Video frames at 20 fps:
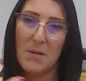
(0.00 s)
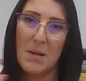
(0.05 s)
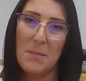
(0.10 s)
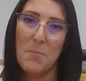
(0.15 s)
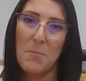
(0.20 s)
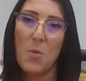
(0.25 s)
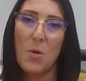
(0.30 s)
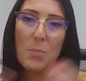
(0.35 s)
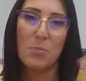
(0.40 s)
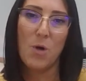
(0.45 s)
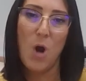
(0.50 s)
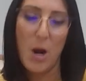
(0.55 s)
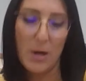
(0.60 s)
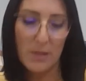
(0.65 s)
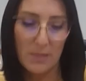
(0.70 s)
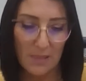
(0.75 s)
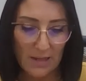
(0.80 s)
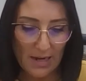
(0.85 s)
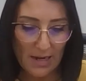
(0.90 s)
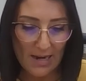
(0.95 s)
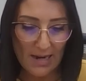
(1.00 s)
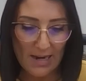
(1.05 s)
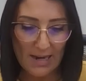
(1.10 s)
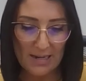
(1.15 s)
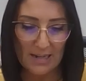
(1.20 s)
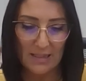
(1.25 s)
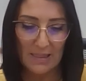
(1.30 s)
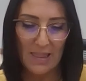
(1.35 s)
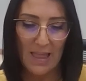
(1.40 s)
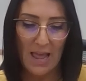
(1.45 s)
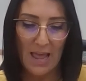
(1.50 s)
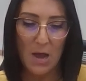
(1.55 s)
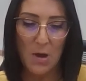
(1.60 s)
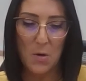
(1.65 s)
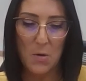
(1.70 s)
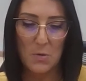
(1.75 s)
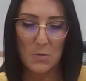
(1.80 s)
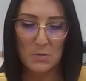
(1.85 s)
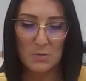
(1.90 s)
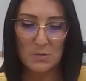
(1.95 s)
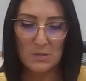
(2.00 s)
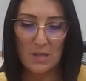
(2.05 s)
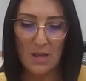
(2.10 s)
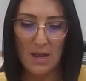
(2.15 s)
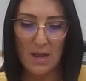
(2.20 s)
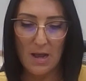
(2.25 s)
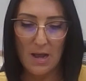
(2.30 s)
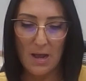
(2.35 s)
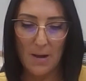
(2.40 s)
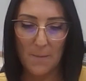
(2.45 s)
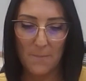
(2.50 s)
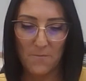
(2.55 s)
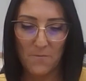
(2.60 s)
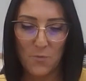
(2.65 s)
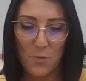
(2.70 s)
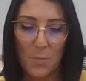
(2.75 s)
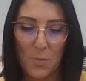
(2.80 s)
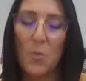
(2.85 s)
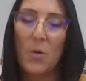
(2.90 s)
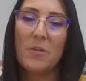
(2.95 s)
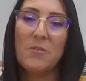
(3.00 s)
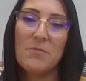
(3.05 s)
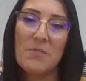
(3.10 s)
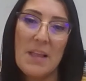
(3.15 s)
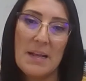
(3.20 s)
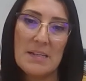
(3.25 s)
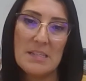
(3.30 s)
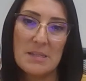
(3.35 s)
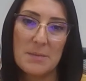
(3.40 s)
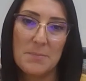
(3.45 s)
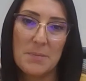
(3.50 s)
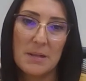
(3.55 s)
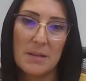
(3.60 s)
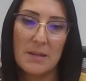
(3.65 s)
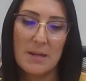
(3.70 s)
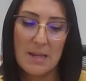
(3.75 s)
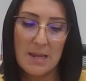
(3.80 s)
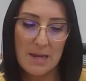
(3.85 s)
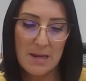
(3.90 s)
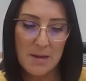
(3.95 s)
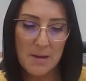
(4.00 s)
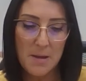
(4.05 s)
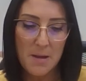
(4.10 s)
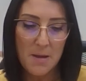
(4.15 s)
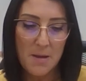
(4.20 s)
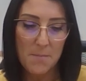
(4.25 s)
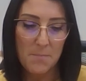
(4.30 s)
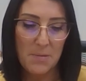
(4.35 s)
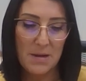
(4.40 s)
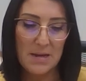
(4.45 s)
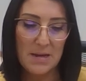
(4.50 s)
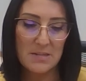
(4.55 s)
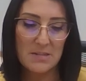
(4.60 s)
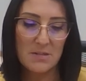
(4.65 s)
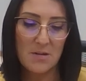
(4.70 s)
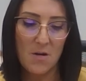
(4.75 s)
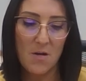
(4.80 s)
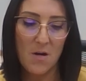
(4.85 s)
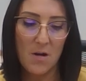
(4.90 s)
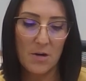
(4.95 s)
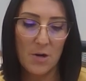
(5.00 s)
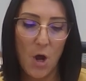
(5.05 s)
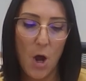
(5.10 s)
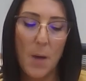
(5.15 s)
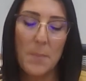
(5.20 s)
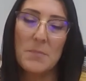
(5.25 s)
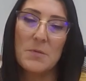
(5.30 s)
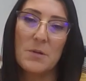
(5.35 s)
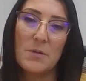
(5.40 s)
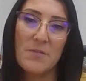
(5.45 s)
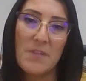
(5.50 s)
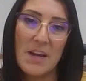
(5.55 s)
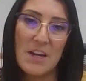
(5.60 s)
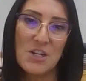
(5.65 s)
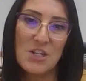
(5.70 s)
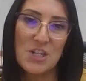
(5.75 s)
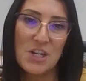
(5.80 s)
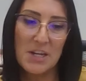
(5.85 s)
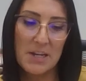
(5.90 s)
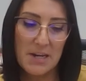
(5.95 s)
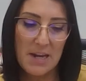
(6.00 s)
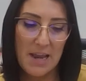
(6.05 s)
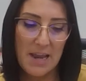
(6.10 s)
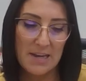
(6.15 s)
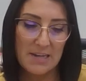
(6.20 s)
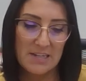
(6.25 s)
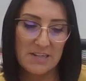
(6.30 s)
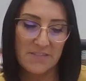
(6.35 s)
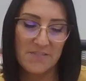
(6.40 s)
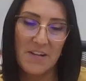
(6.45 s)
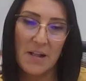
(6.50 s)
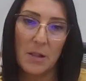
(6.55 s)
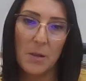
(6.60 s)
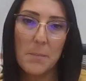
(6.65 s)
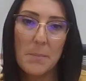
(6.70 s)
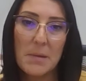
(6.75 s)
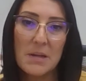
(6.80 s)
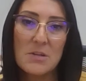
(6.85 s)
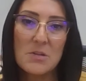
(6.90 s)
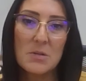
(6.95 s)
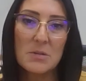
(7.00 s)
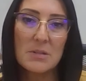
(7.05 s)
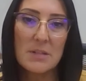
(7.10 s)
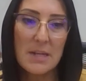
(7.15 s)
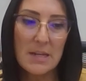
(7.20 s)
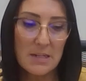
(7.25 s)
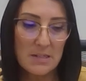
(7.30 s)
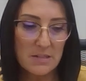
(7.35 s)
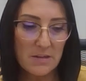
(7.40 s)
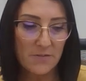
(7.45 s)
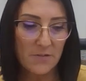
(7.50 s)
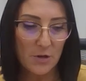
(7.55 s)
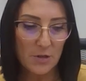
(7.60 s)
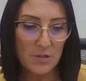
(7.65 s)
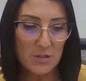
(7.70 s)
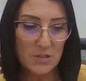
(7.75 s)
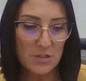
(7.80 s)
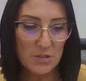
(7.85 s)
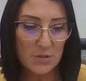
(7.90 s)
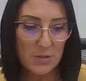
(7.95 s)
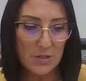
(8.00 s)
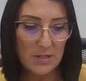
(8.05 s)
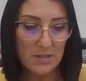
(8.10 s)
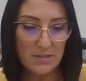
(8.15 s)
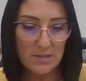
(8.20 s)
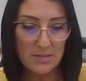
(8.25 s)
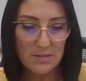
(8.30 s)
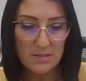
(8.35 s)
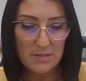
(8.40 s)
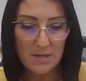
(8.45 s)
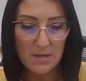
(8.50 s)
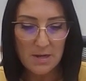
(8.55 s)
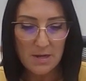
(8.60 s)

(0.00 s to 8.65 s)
broadly. It allows for more flexibility based on observation and developmental needs of our students.